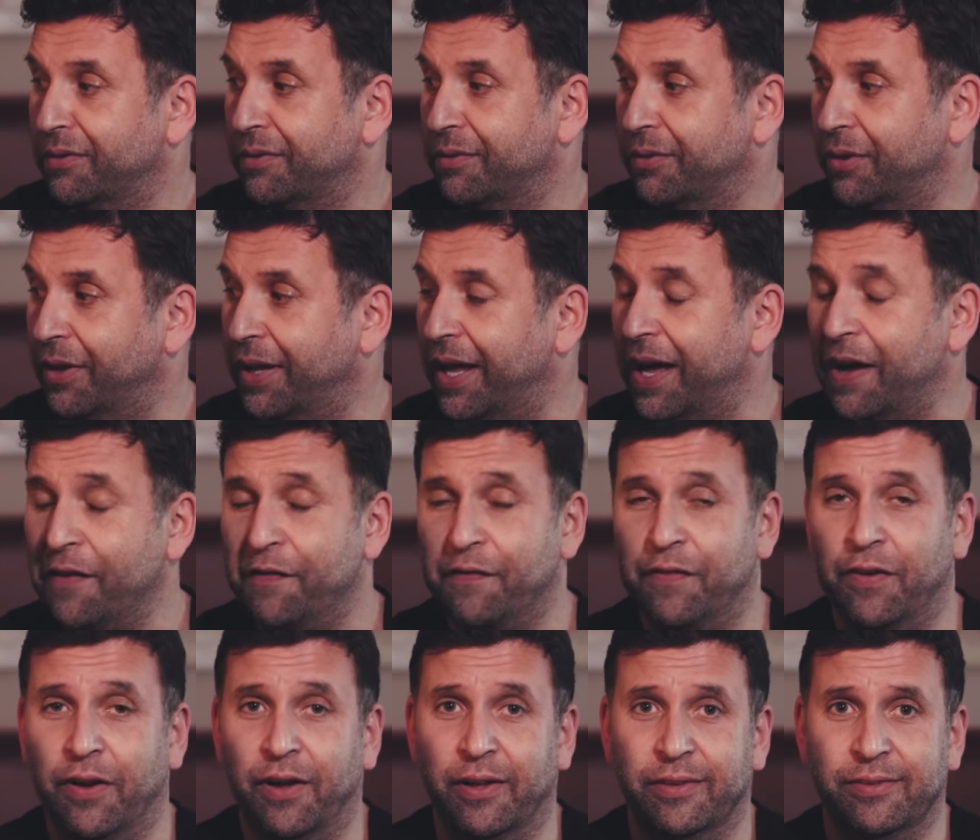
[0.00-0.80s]
Not
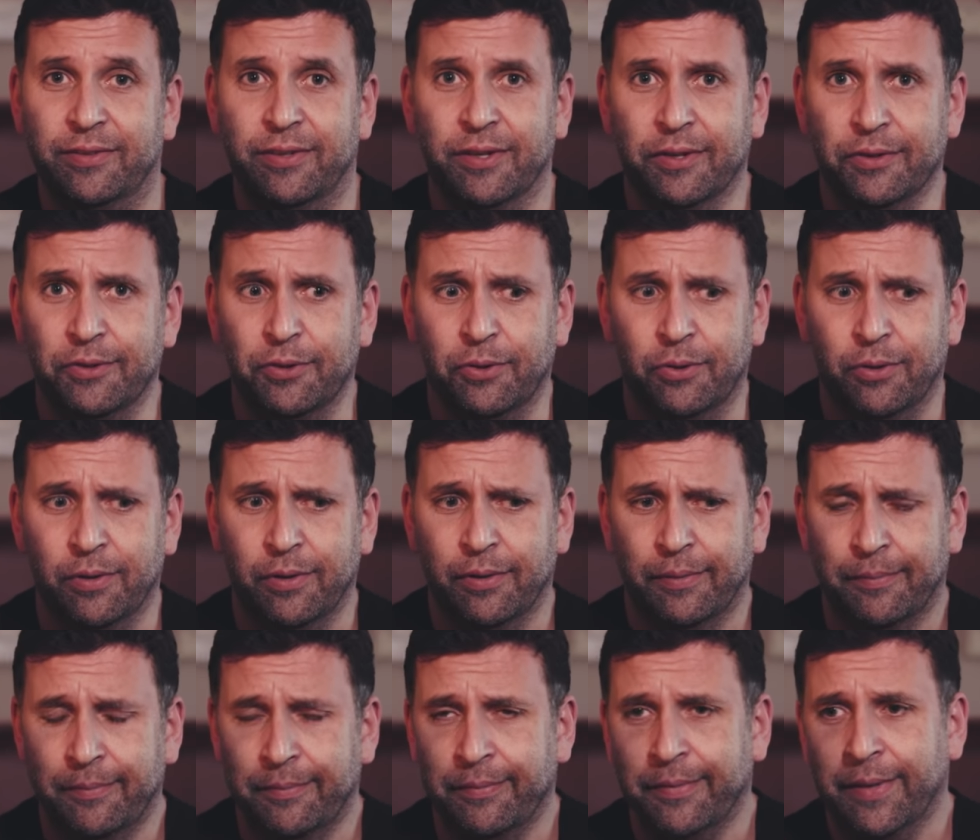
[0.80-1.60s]
that far to the
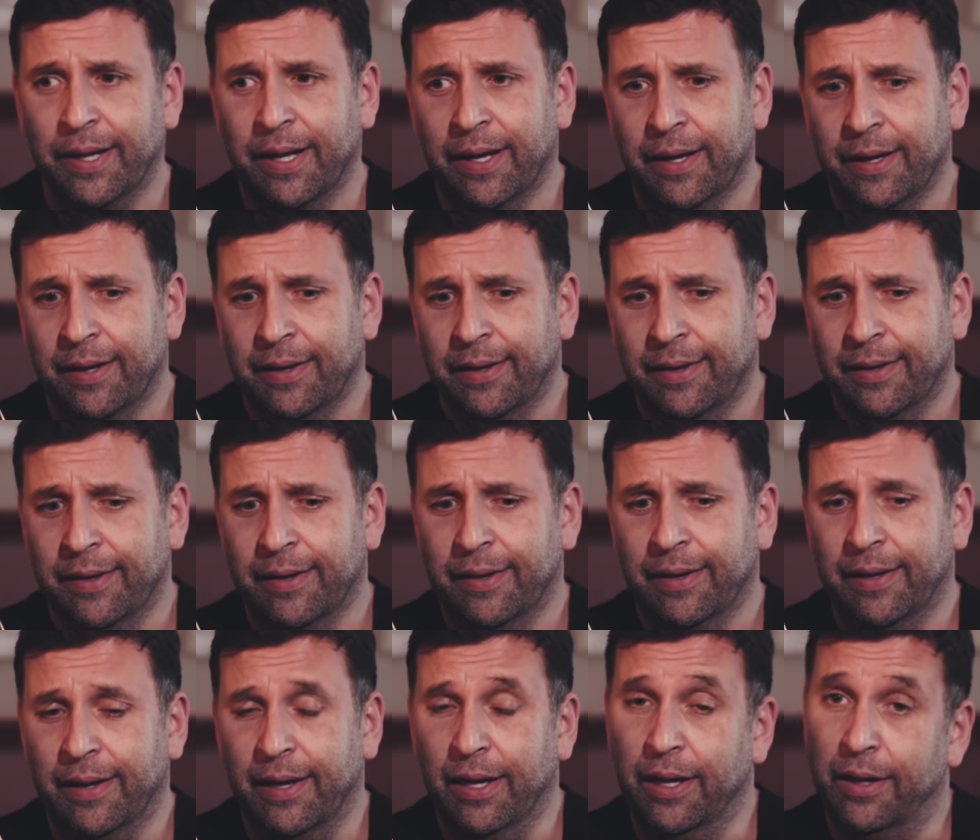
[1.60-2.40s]
door.
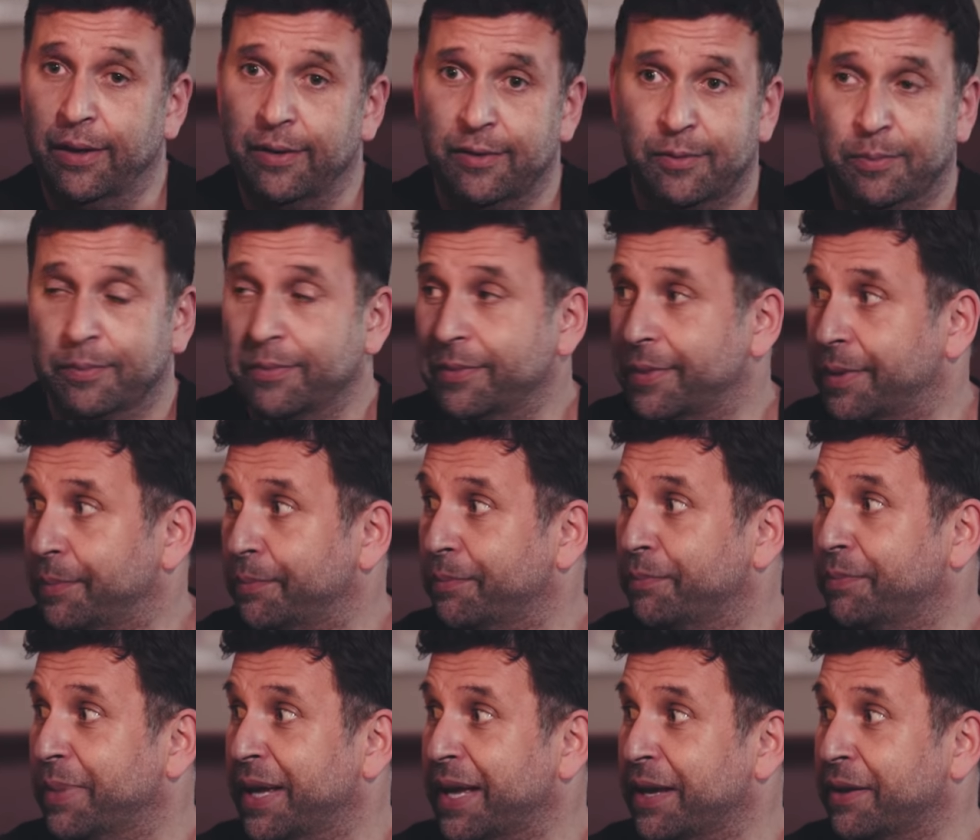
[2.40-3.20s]
Uh,
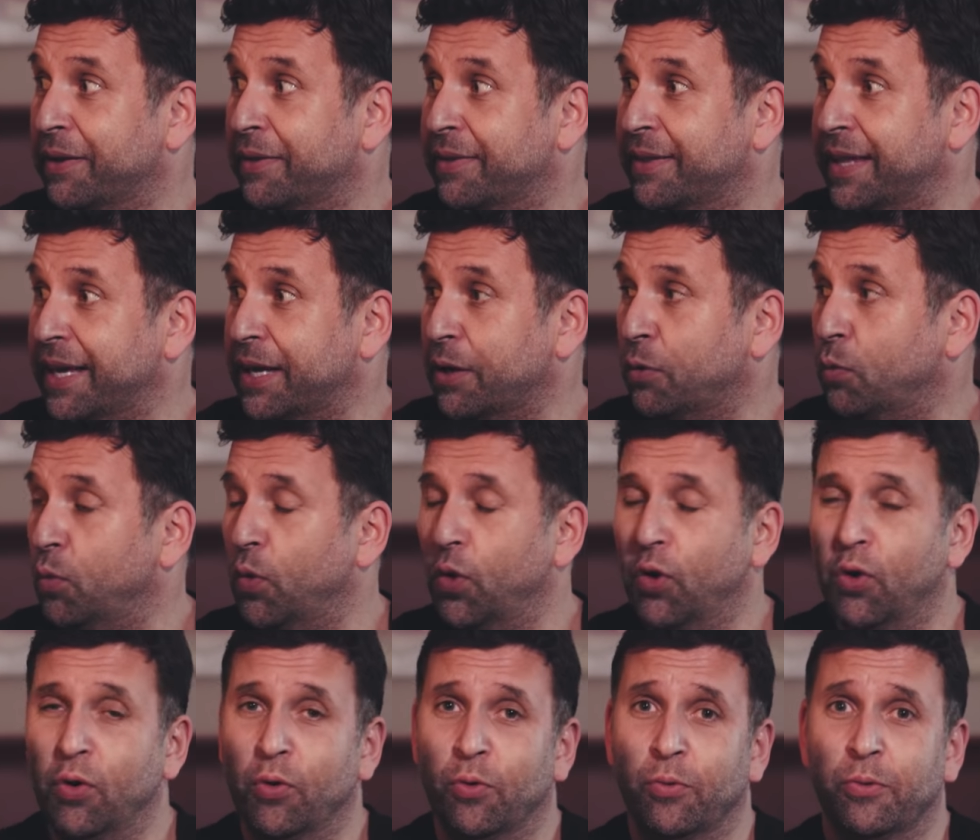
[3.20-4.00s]
big, thick
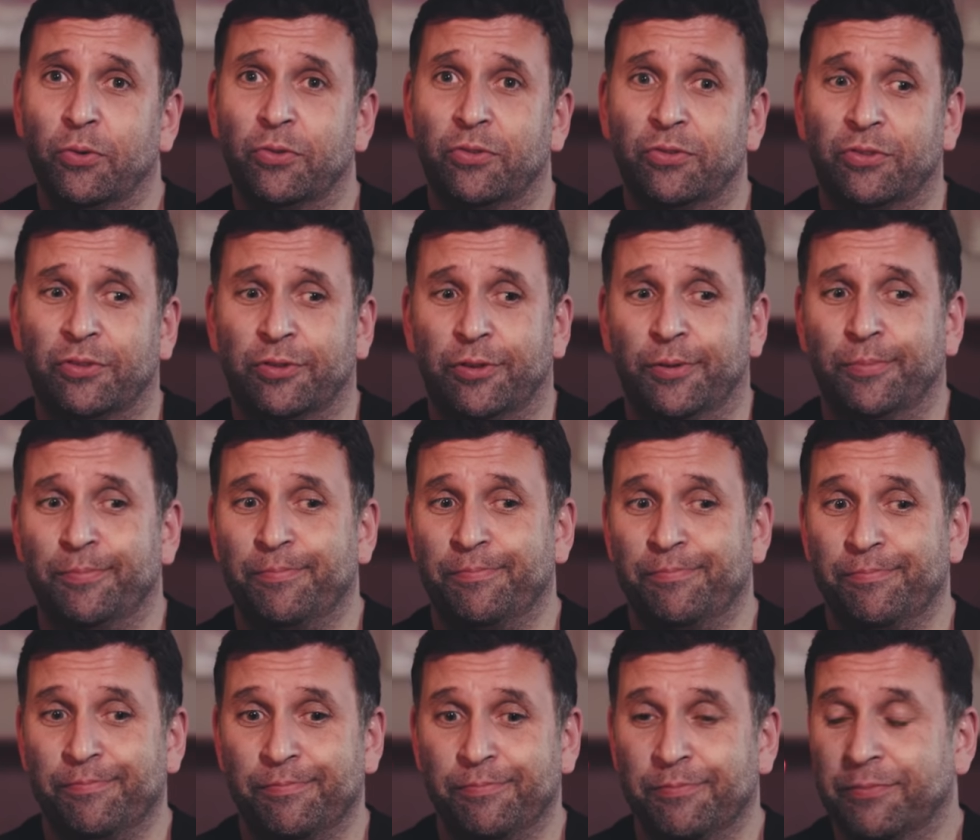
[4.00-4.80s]
walls,
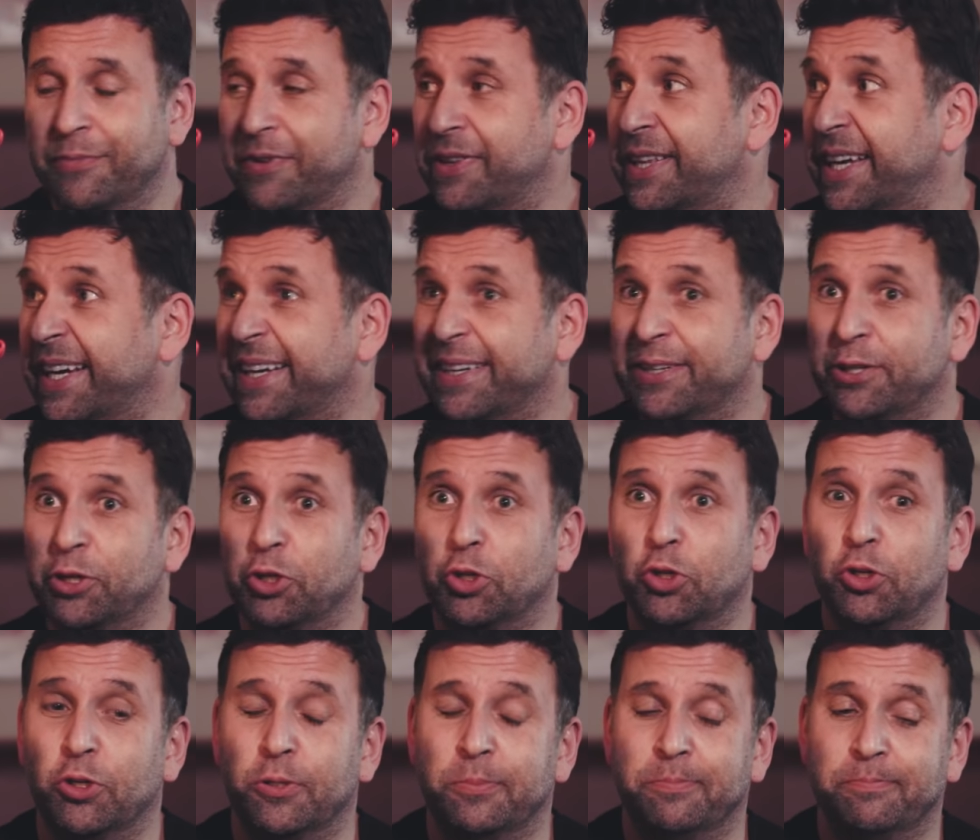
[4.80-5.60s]
thick
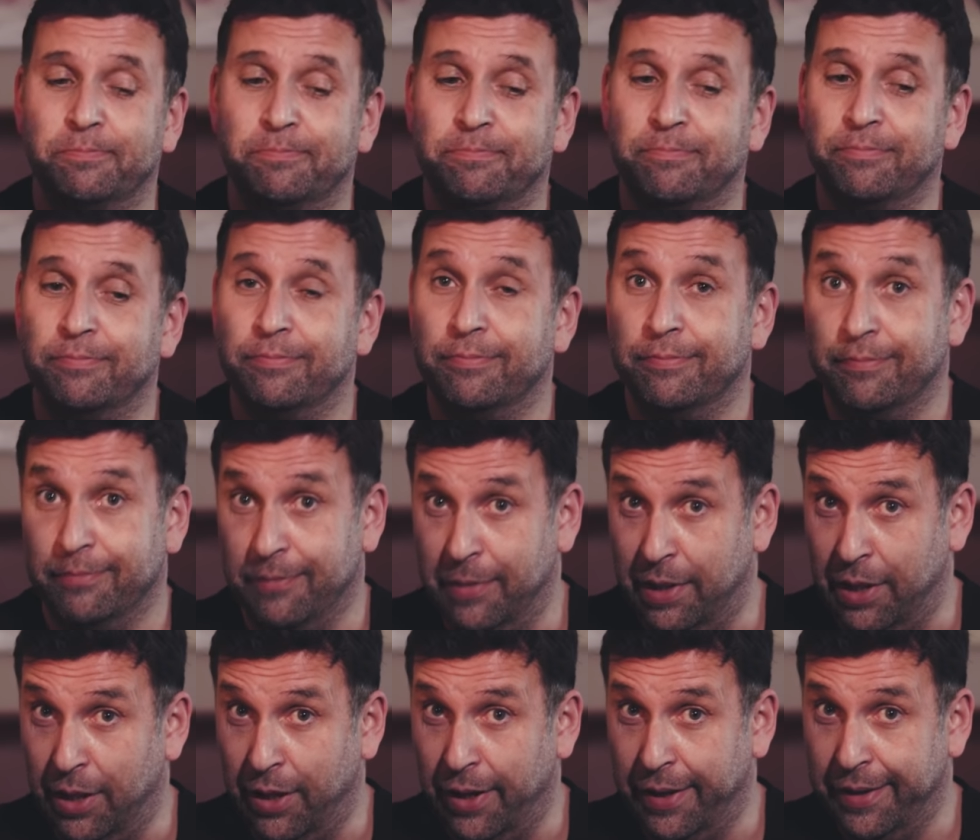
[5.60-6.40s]
door,
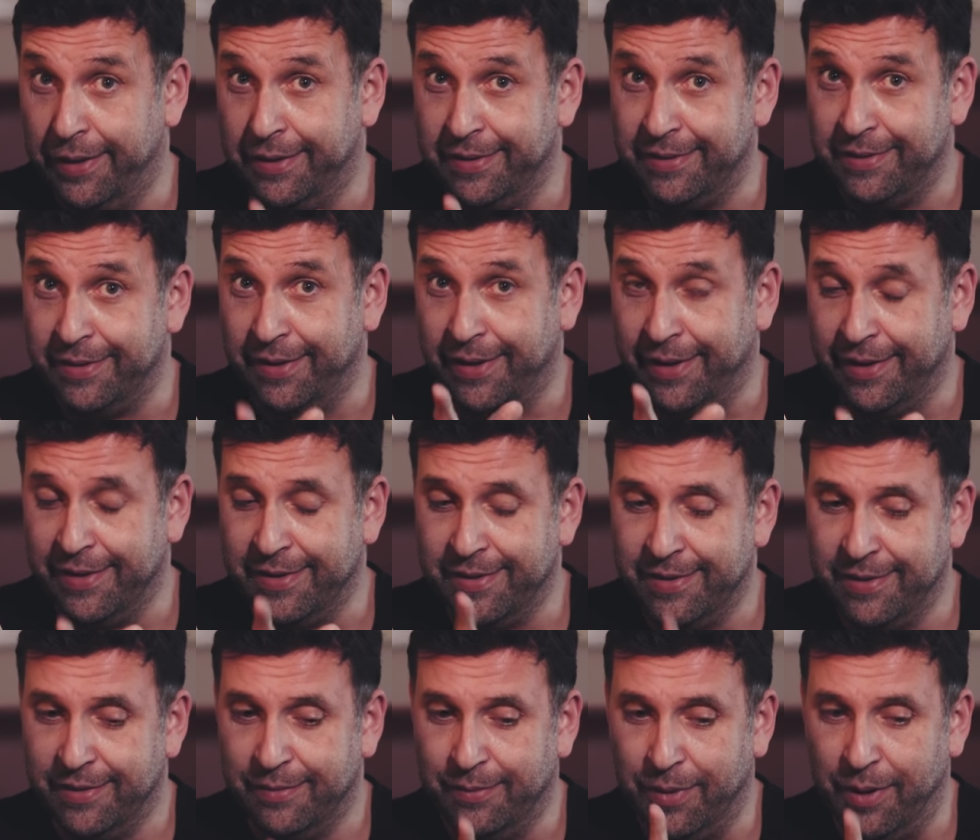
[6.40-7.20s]
line of
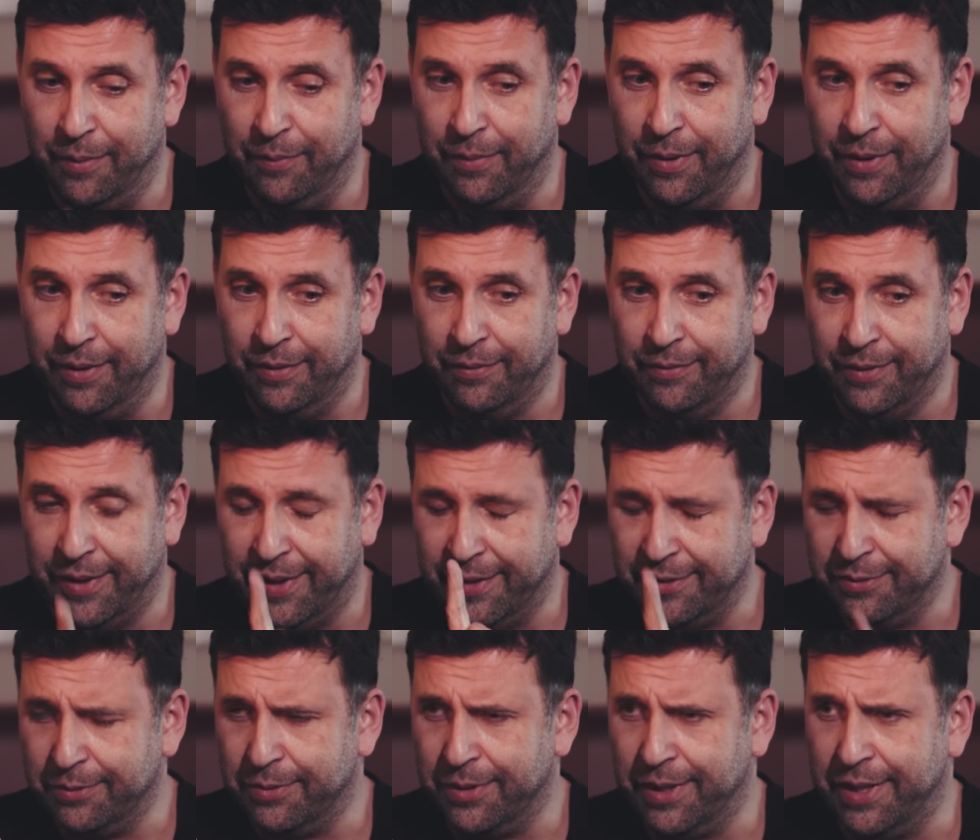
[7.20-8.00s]
sight. Remember,
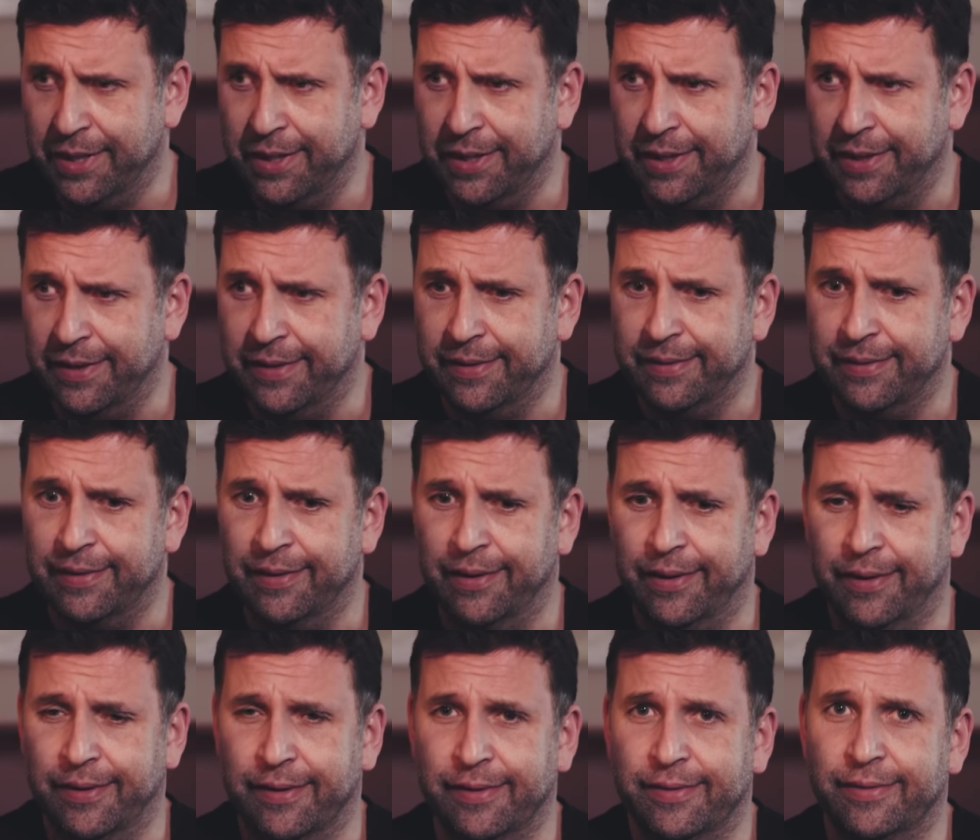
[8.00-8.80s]
that's what it needs,
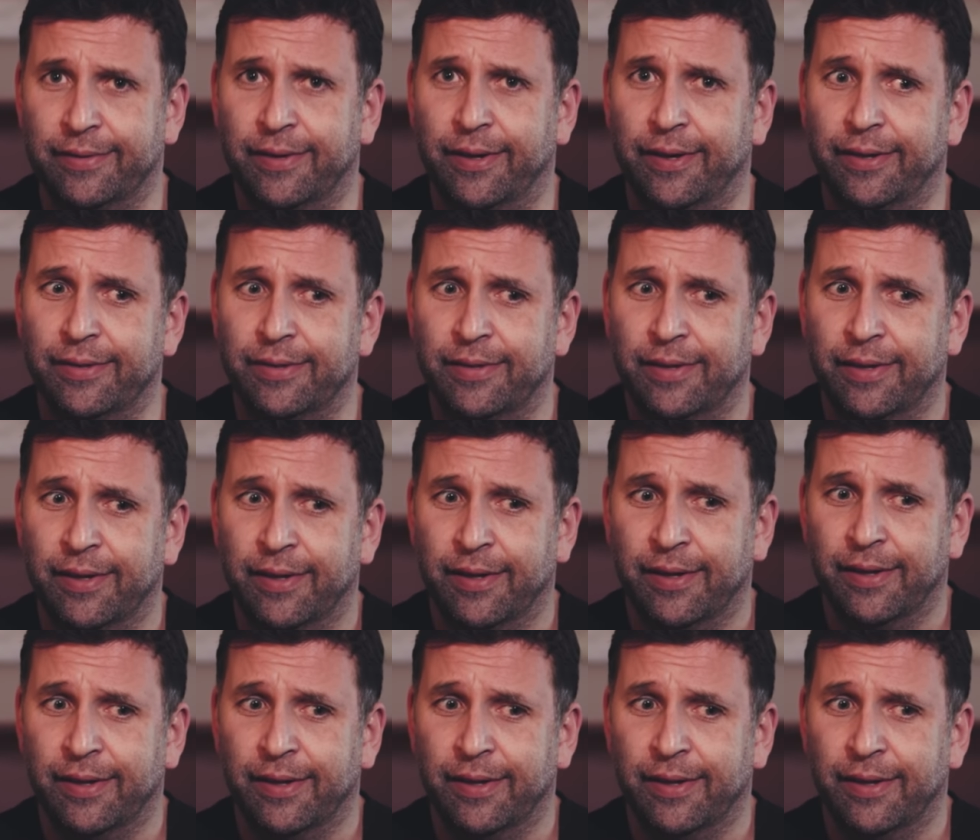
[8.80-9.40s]
line of sight.